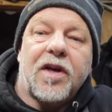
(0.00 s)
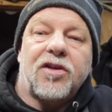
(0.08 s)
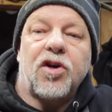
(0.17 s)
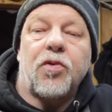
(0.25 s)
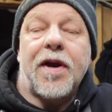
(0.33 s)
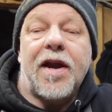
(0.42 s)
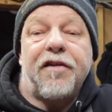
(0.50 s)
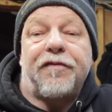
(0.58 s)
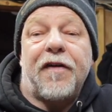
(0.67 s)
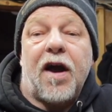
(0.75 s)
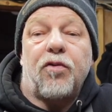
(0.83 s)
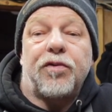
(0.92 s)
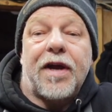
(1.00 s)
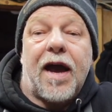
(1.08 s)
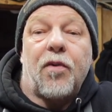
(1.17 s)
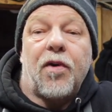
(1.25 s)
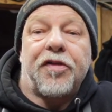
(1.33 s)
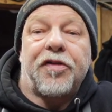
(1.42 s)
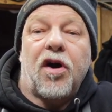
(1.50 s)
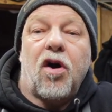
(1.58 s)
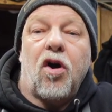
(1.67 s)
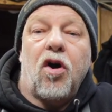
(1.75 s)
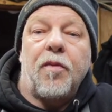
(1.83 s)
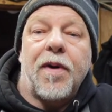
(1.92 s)
So when I found out, I
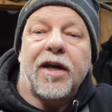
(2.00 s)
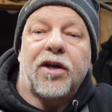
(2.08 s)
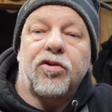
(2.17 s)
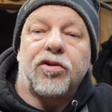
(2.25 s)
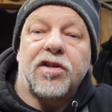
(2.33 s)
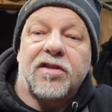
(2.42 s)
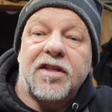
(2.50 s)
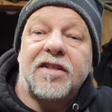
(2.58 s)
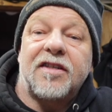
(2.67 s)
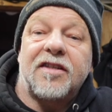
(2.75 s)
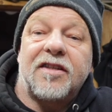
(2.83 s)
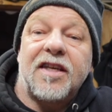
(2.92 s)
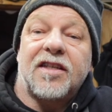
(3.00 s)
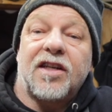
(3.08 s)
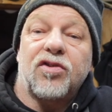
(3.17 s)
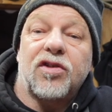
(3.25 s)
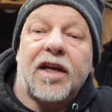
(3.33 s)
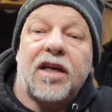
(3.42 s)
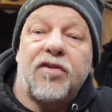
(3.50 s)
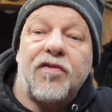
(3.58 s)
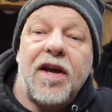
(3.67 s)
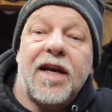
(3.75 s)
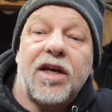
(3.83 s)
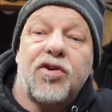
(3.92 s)
thought, oh my goodness, this looks like a
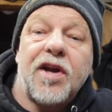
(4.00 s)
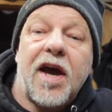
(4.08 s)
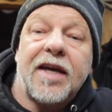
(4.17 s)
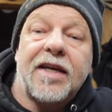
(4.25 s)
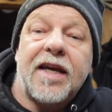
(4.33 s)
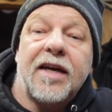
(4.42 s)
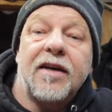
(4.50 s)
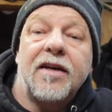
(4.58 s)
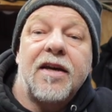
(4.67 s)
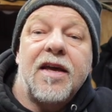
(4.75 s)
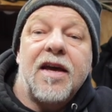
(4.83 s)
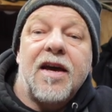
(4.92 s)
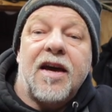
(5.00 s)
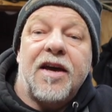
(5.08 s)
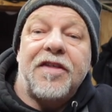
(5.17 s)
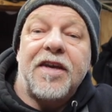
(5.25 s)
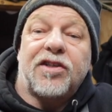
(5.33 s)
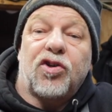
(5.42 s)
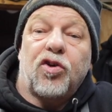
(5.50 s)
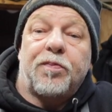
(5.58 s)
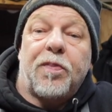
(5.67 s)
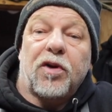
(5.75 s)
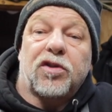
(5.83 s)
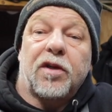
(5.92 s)
really good idea, and this
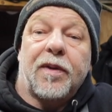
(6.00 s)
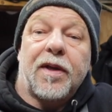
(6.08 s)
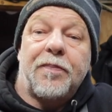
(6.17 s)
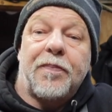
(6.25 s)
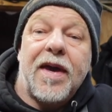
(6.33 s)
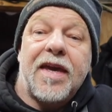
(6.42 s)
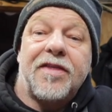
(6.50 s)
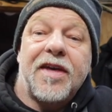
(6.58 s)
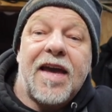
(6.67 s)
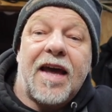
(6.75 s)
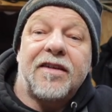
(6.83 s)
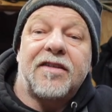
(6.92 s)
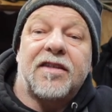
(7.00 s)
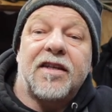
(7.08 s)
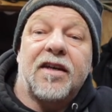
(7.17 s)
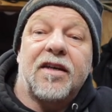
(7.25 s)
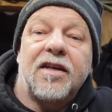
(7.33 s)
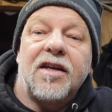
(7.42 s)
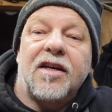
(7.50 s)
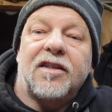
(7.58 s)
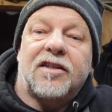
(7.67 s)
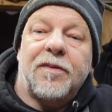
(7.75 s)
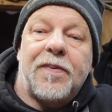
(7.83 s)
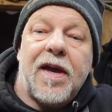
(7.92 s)
could possibly be the answer
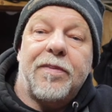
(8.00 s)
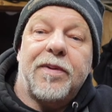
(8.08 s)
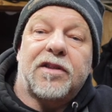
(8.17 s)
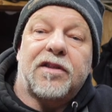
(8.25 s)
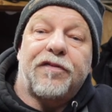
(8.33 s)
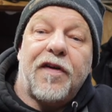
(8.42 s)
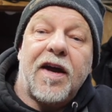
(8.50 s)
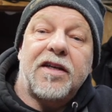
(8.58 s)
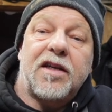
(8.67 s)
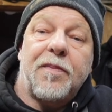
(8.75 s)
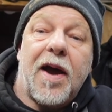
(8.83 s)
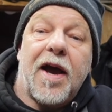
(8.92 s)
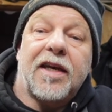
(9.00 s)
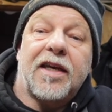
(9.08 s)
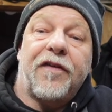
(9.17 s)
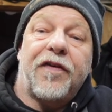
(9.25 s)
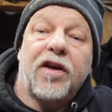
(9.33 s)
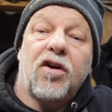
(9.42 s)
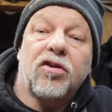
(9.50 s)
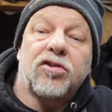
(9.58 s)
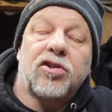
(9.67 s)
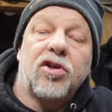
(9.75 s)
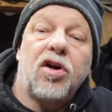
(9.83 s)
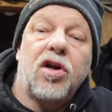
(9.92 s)
to be able to find your bike if it got
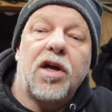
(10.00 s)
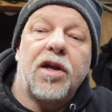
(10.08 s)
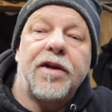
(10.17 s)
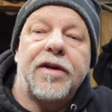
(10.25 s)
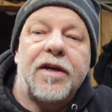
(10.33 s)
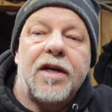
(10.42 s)
stolen.